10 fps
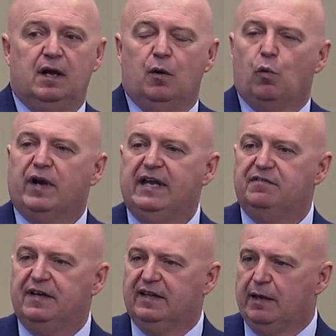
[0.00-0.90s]
One
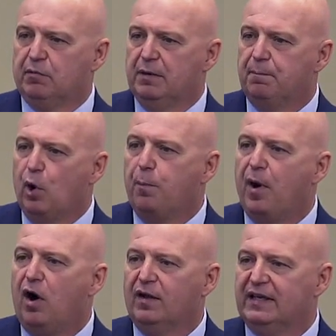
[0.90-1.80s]
evening, they were in
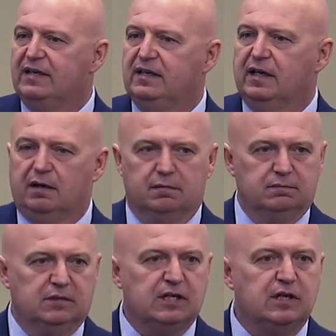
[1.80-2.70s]
Bhopal, India,
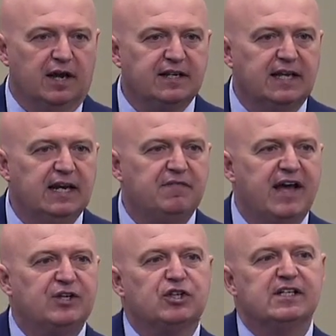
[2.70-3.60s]
conducting an
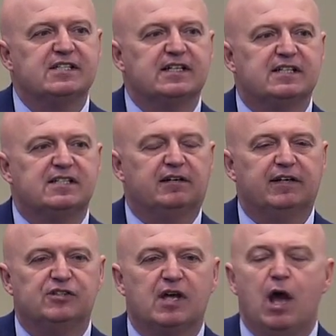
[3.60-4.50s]
evangelistic
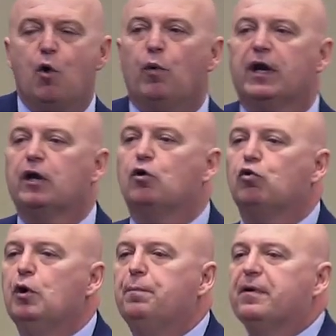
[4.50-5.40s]
series when a
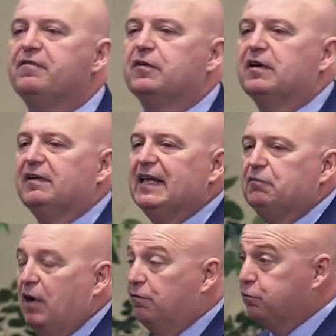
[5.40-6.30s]
group
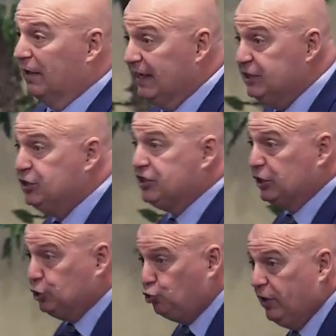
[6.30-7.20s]
of religious
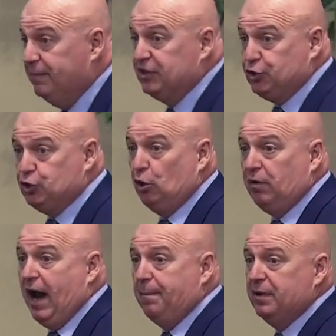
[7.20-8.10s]
extremists showed
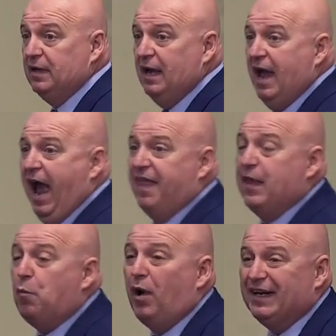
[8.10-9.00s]
up and
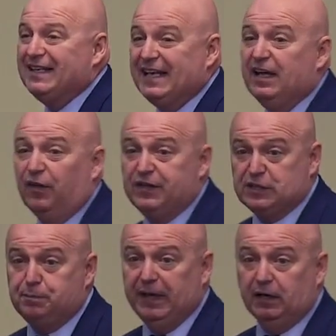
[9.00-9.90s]
they wanted to kill the
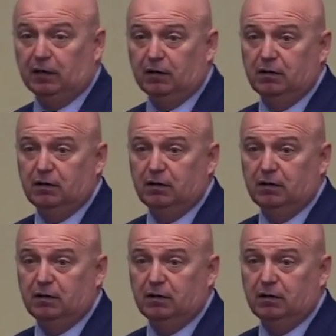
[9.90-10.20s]
speaker.